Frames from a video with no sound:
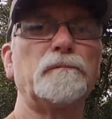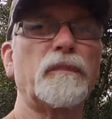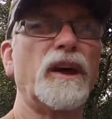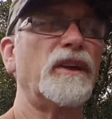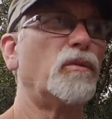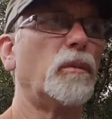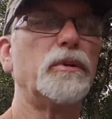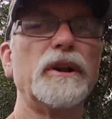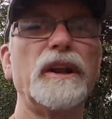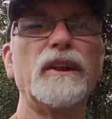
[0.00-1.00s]
and then we'll
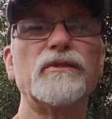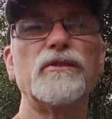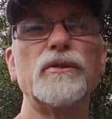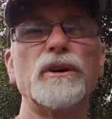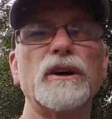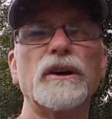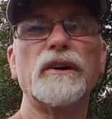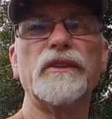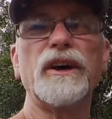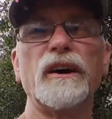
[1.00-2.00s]
put it into
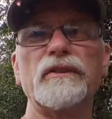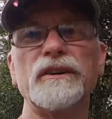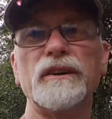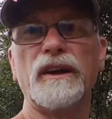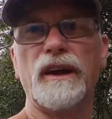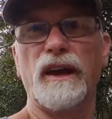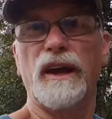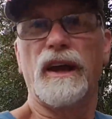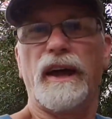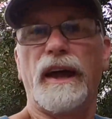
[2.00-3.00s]
the oven
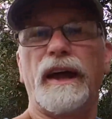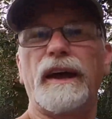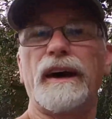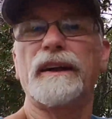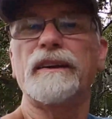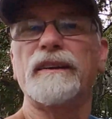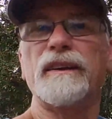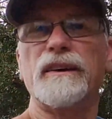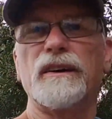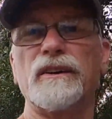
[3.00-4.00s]
and
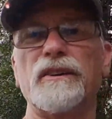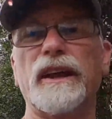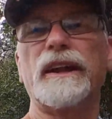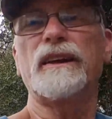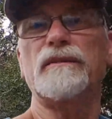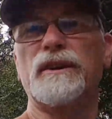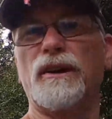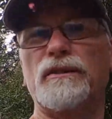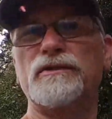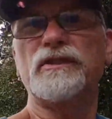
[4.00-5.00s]
let it
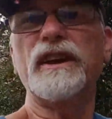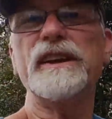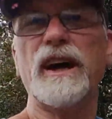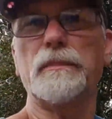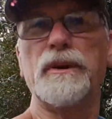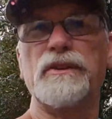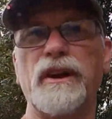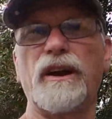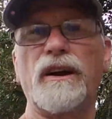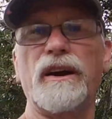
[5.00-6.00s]
just heat up in
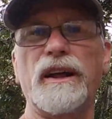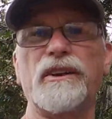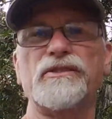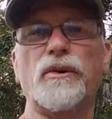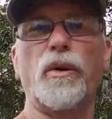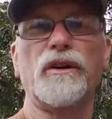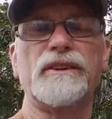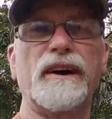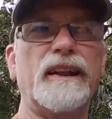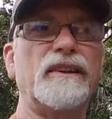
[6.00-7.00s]
there, and it gets the oil
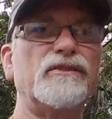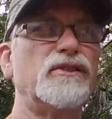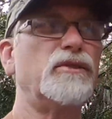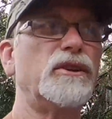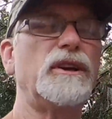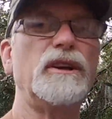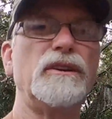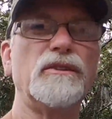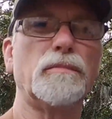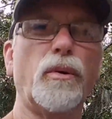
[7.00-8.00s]
down into
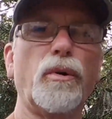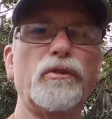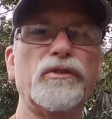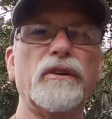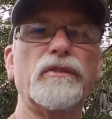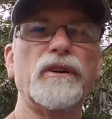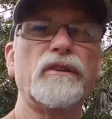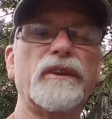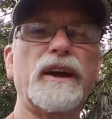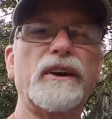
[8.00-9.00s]
the pores of
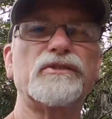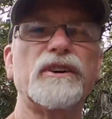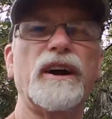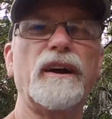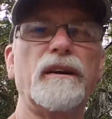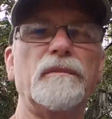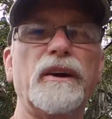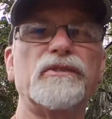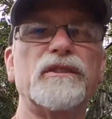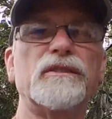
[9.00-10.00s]
the cast iron and
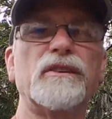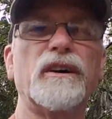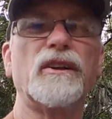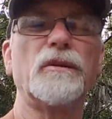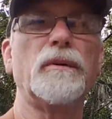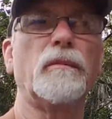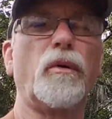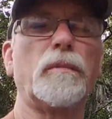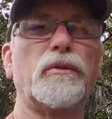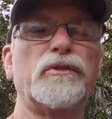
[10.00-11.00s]
makes it a little bit
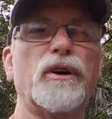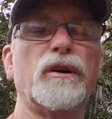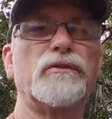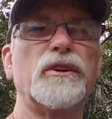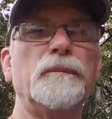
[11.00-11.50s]
more preserved.